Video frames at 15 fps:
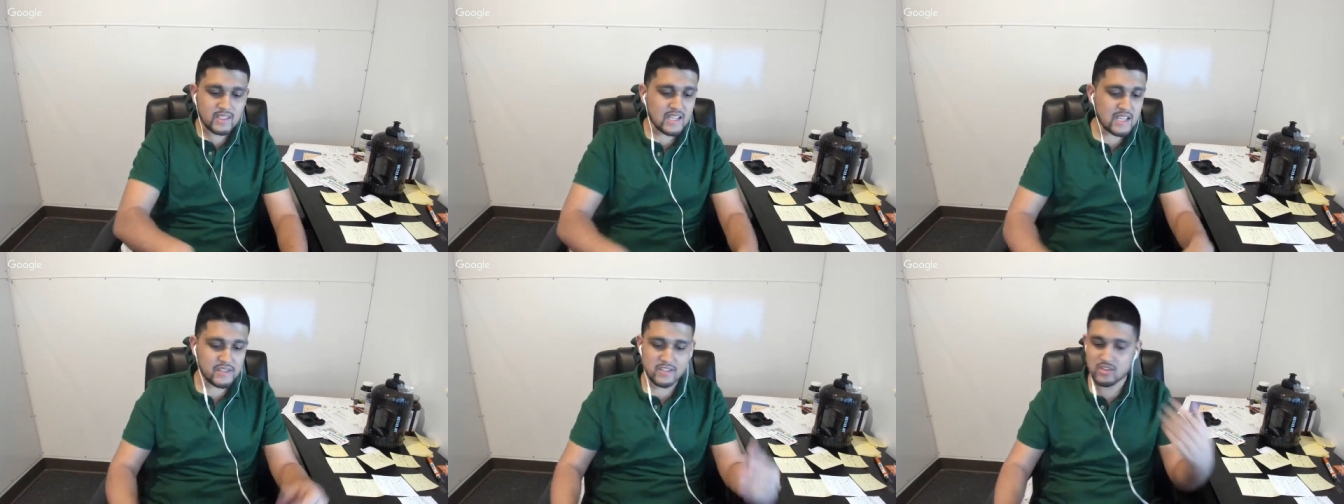
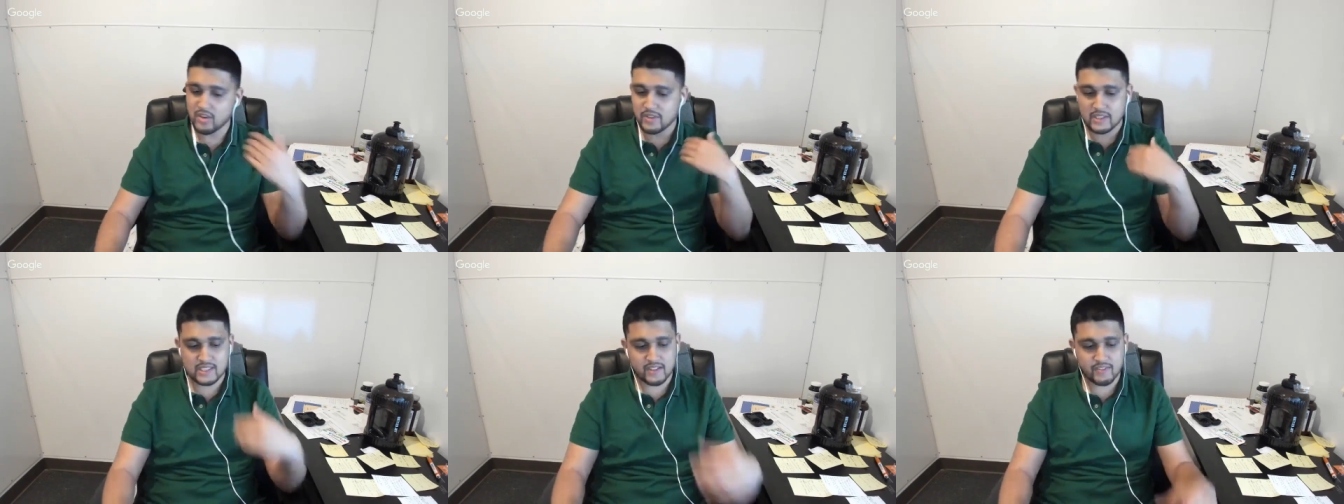and these are all
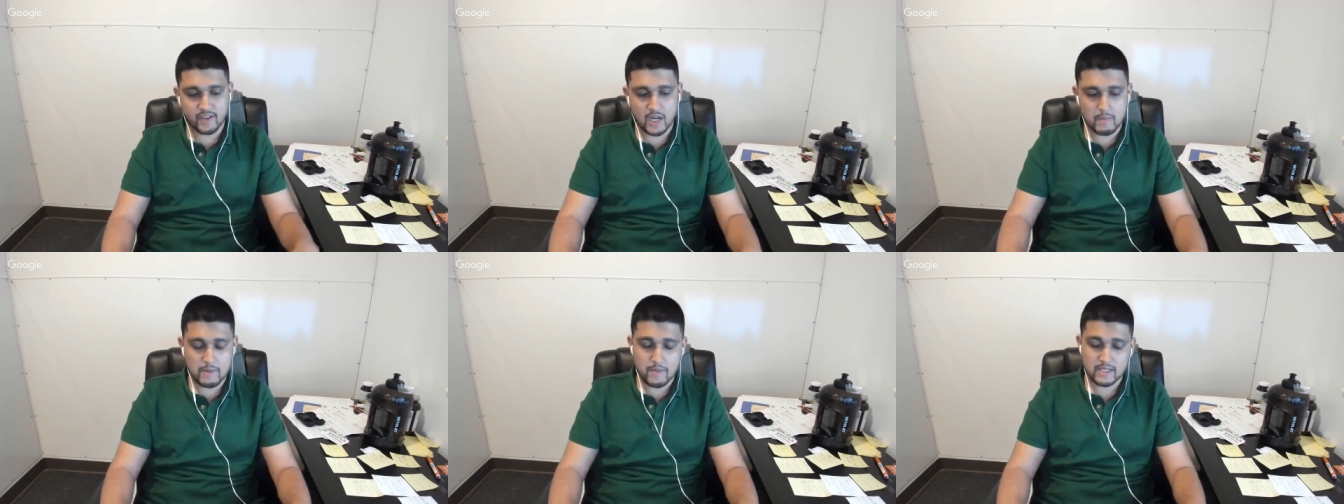things I figured
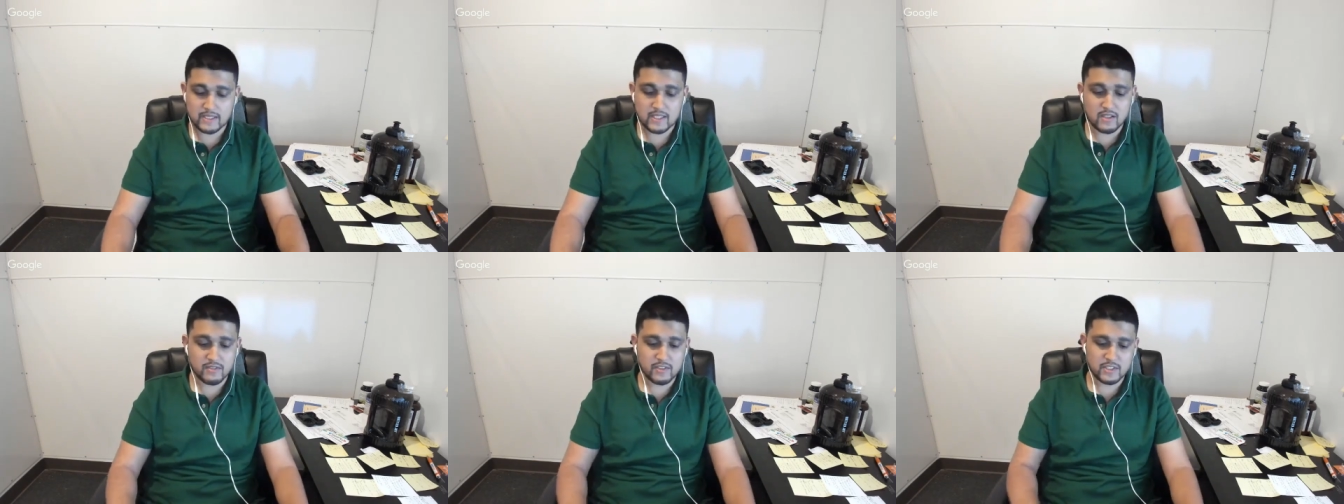out about
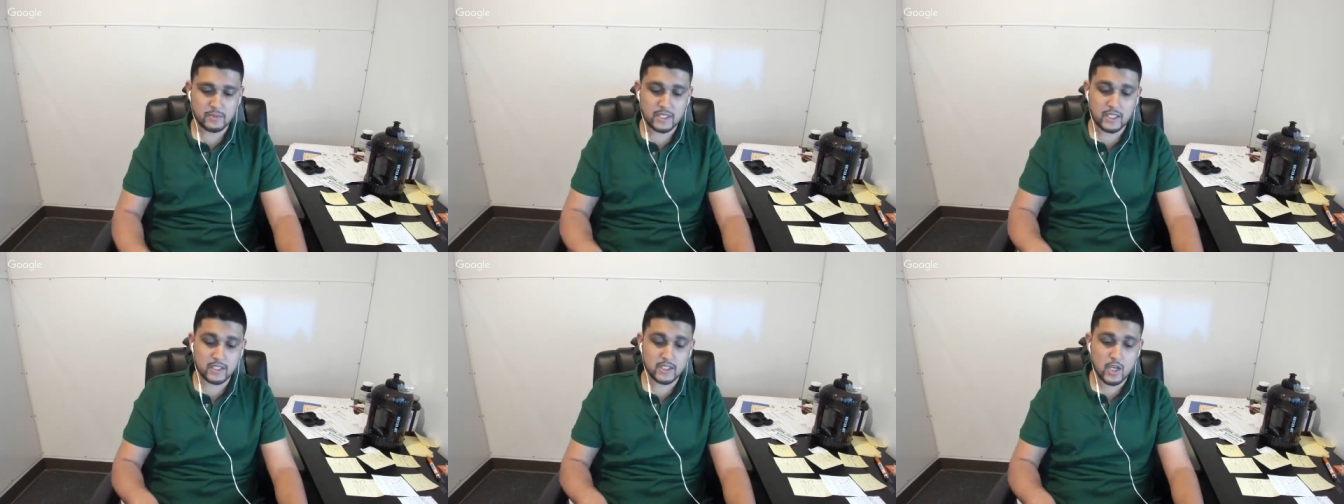myself, is
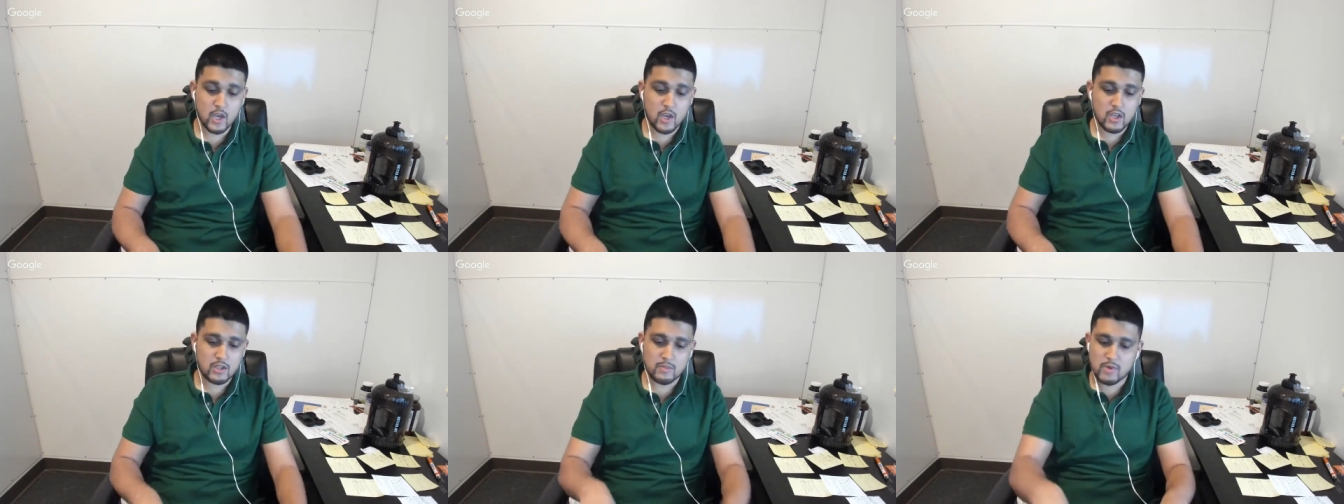because
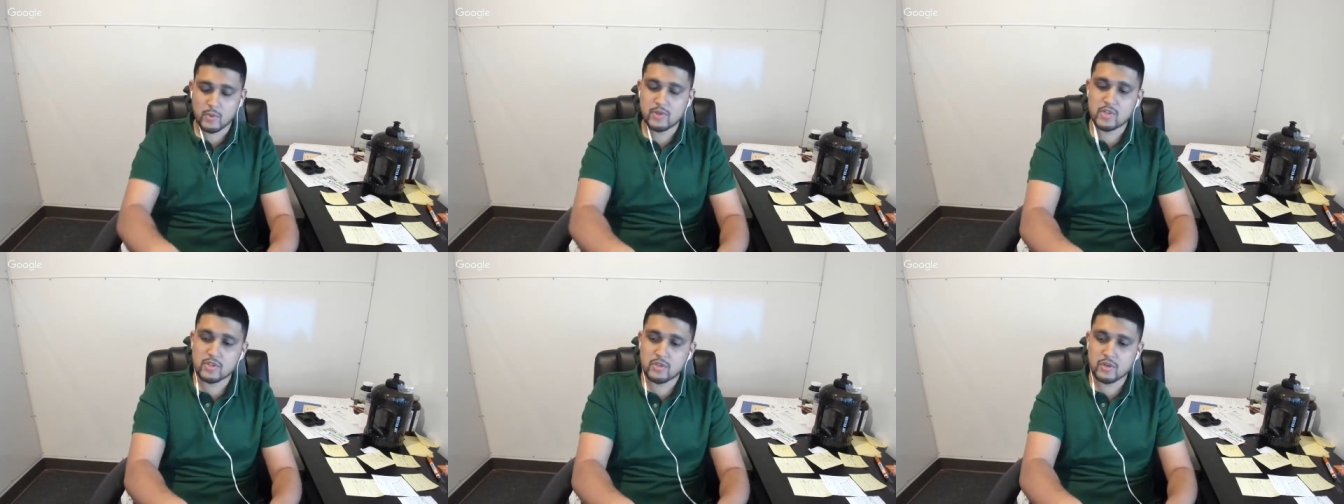the
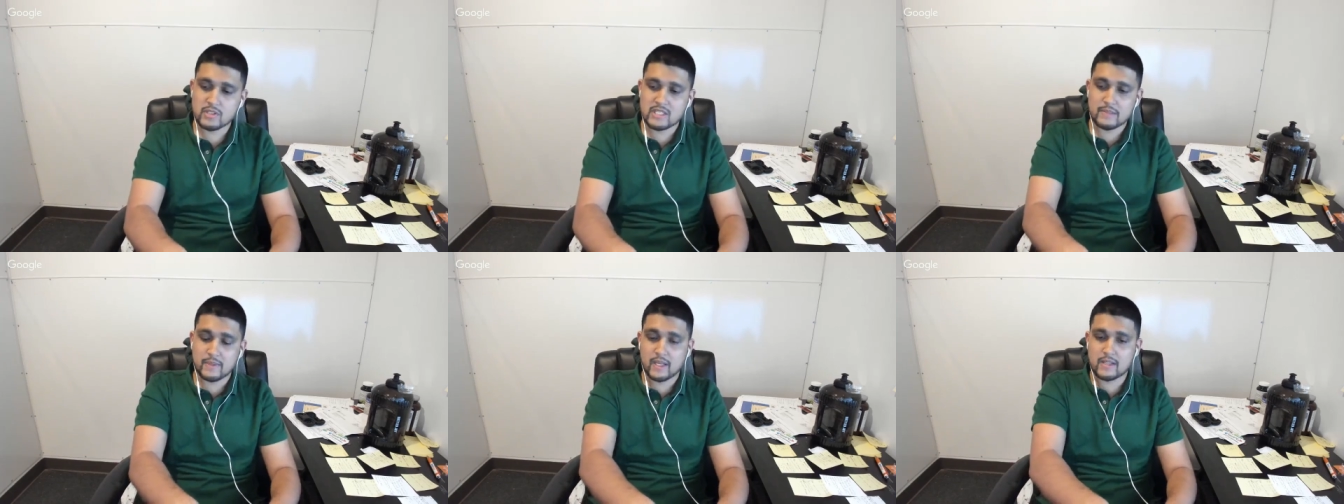moment you're doing
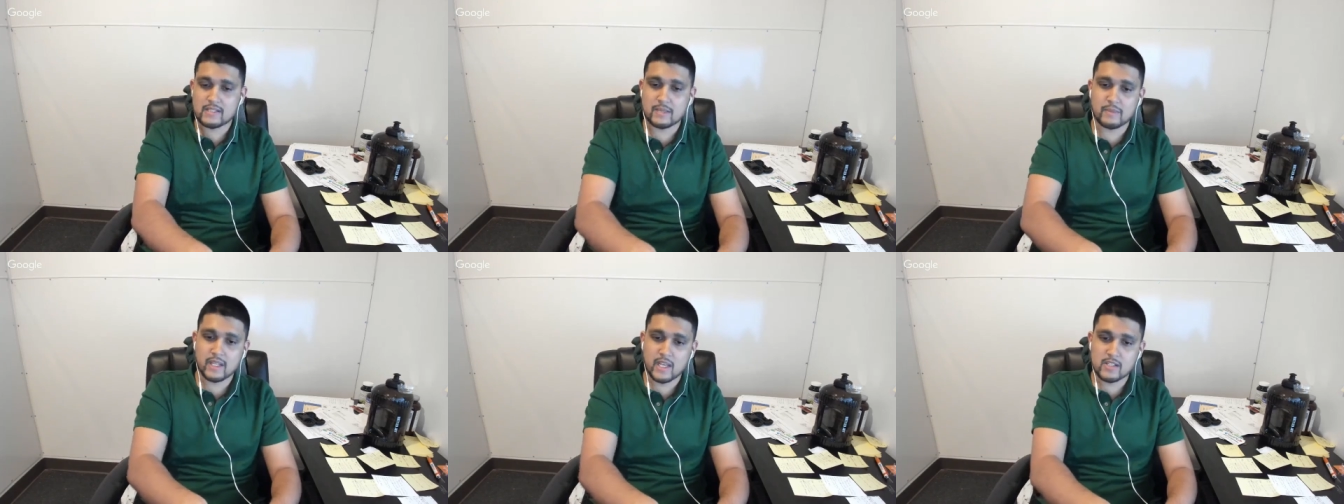something and
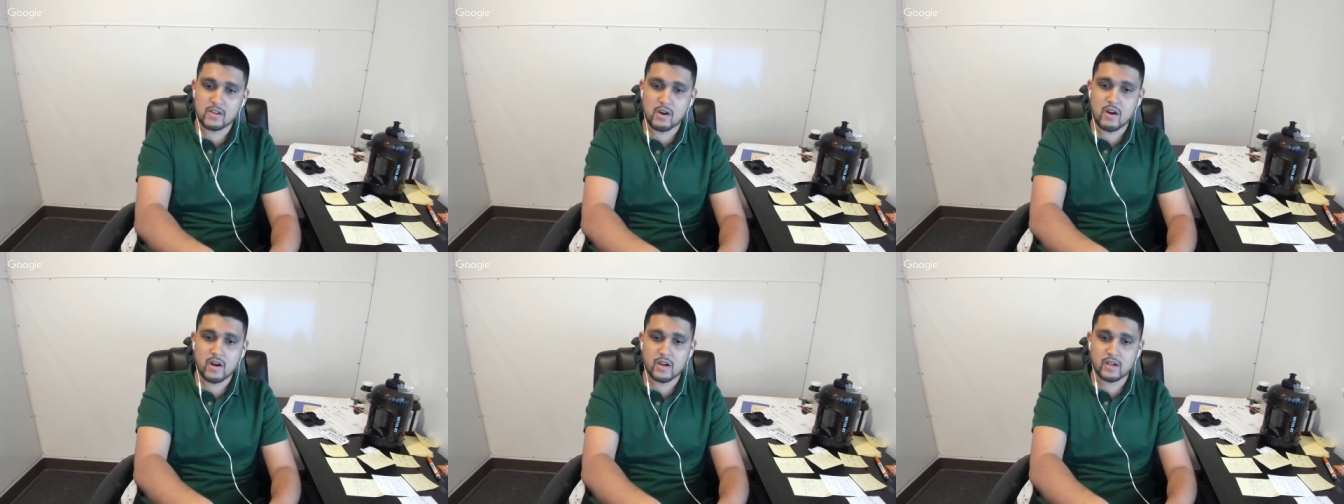something gets
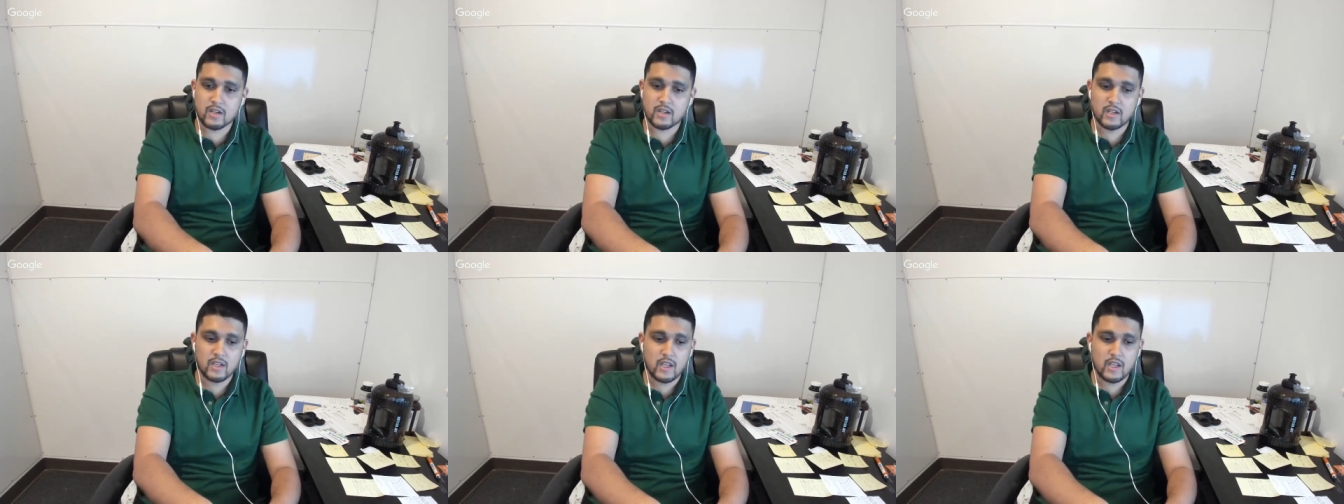hard,